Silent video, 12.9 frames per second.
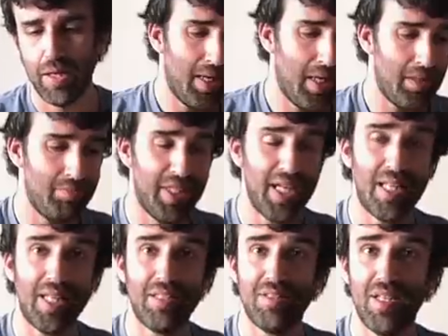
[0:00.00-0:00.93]
And yeah,
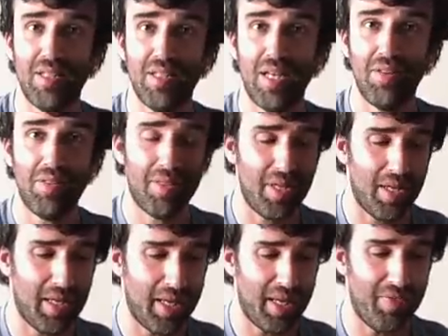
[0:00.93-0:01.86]
that's it. I don't
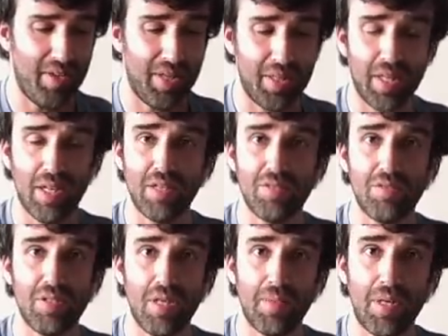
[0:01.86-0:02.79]
think I have anything else
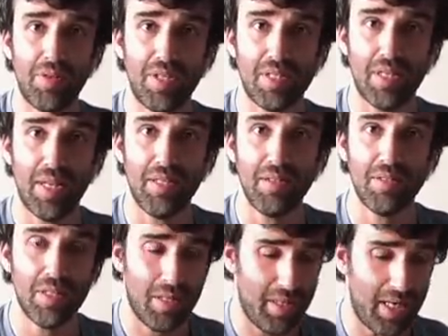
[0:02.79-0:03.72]
to say about this
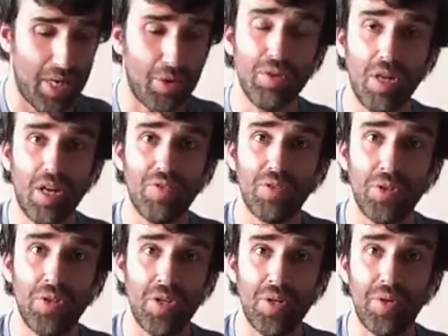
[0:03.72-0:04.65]
lens. I would love to
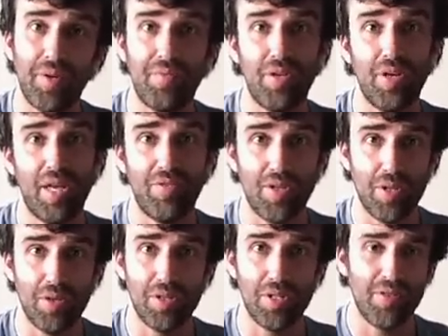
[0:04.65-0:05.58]
know if you have
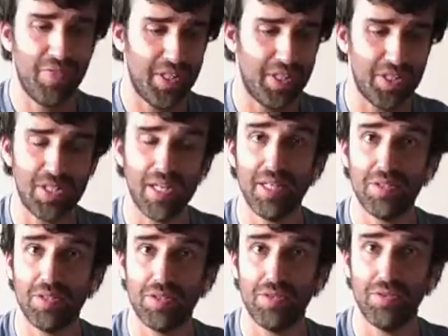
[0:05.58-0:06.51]
used vintage
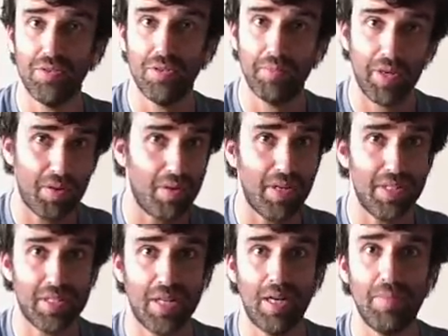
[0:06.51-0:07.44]
lenses on your
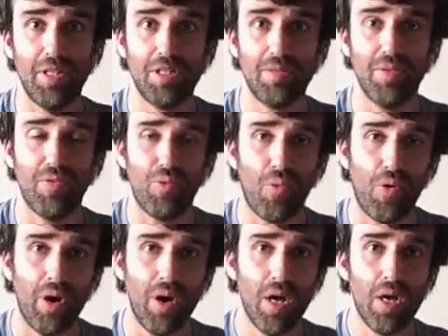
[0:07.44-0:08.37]
mirrorless cameras
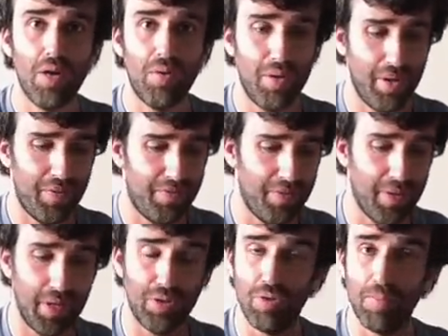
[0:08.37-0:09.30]
before, or if
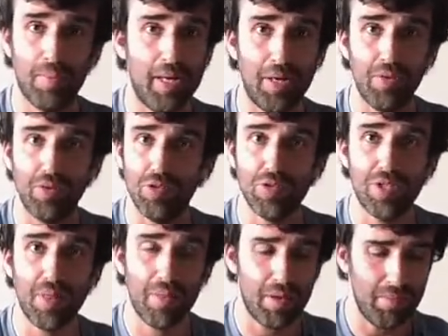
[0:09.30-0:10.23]
you plan on
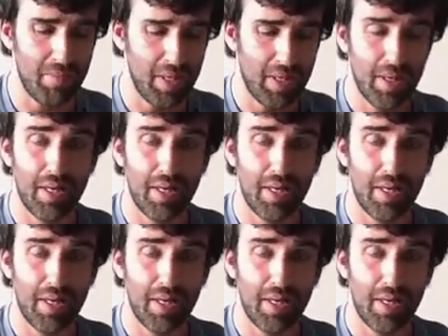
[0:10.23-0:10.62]
using them.